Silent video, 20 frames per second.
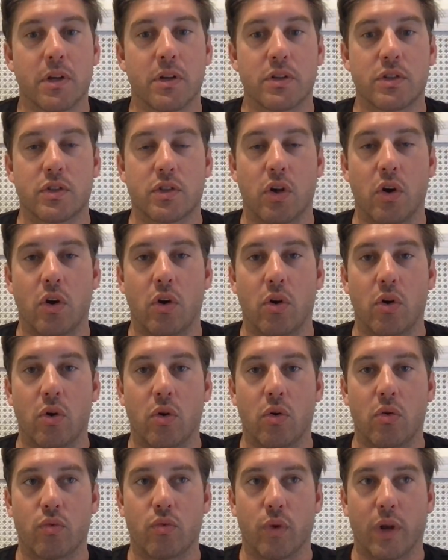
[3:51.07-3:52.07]

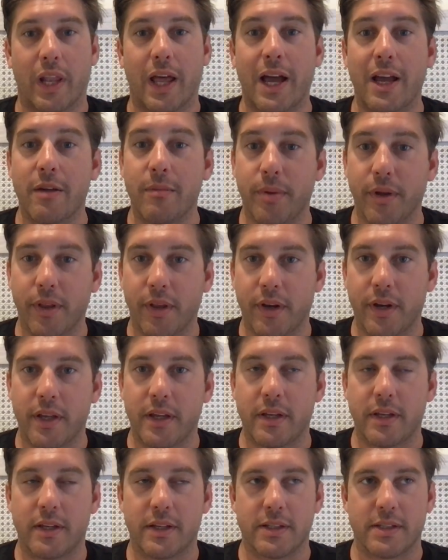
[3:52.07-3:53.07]
So,
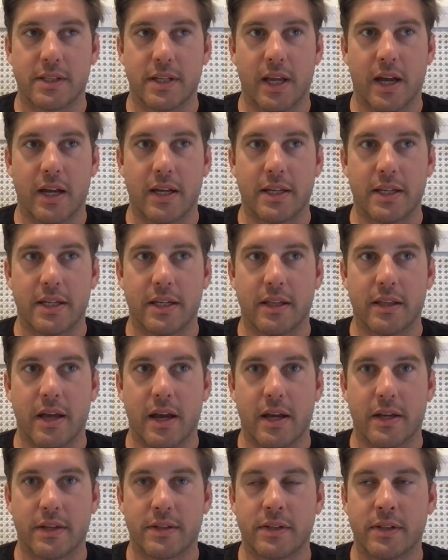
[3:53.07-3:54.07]
reliability is the idea
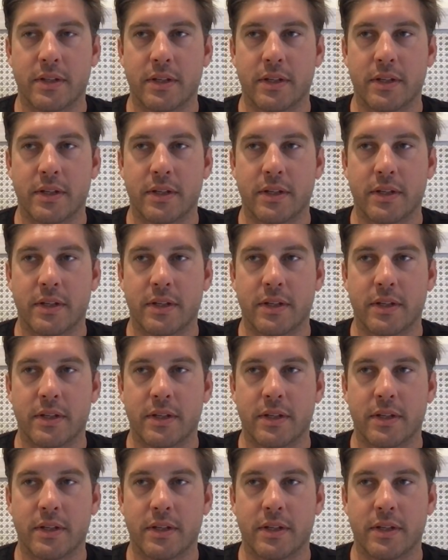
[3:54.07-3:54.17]
that